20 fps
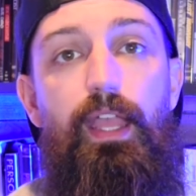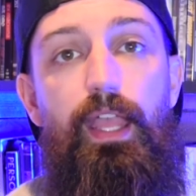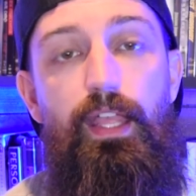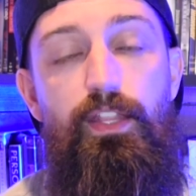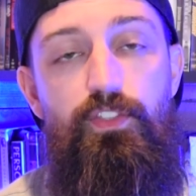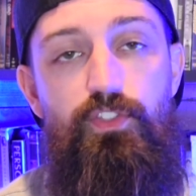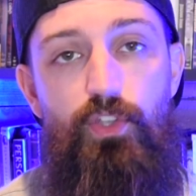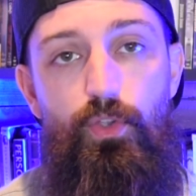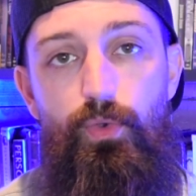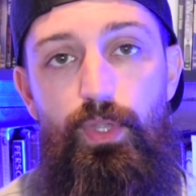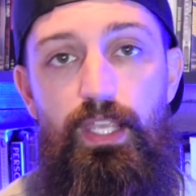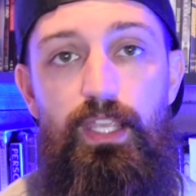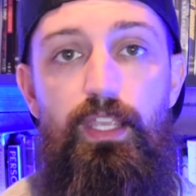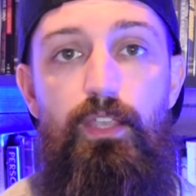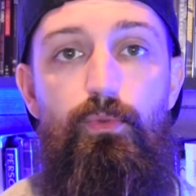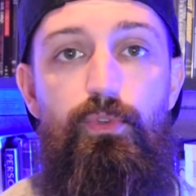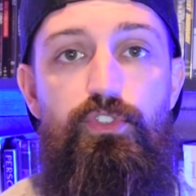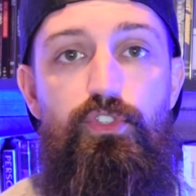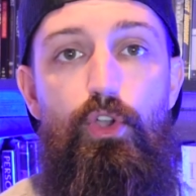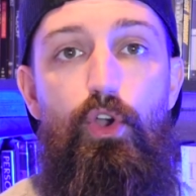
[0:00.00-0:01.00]
and so
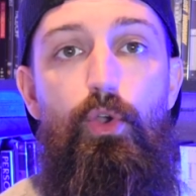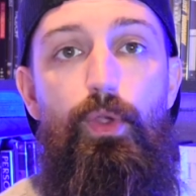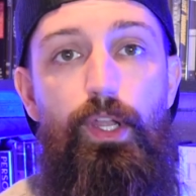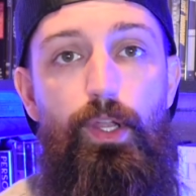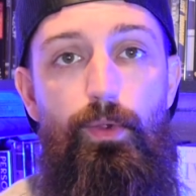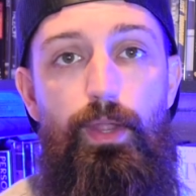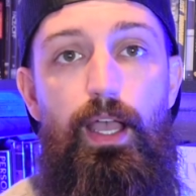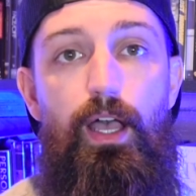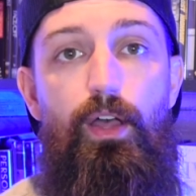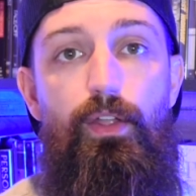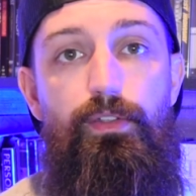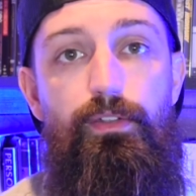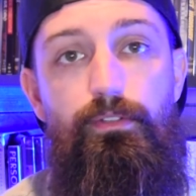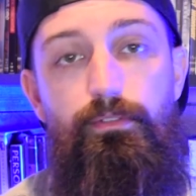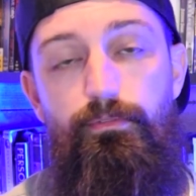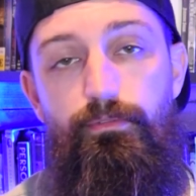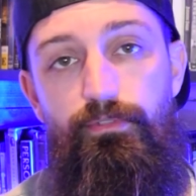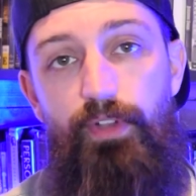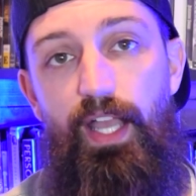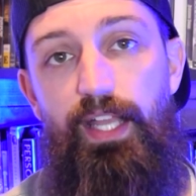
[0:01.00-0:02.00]
he was going around
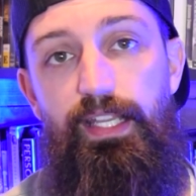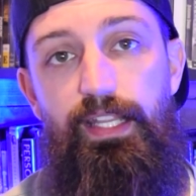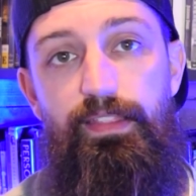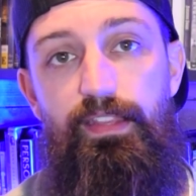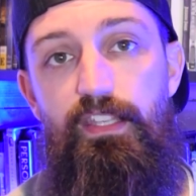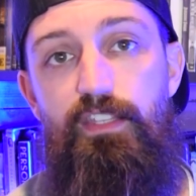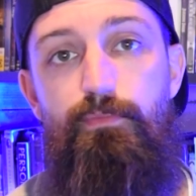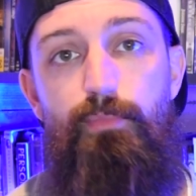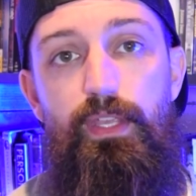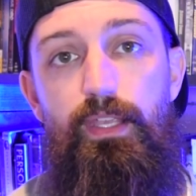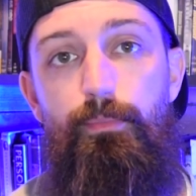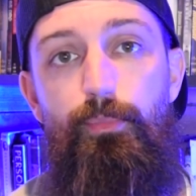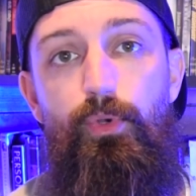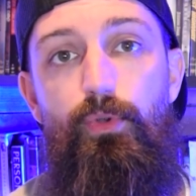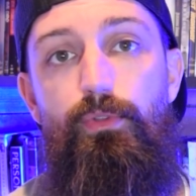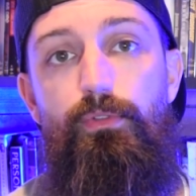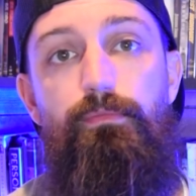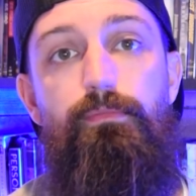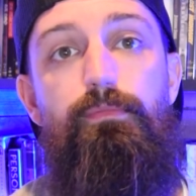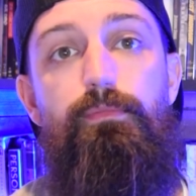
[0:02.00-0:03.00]
finding these
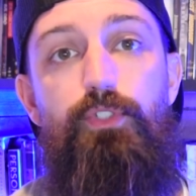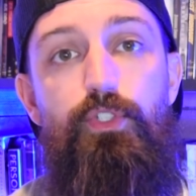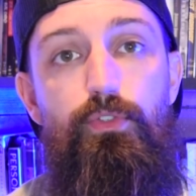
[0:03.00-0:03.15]
people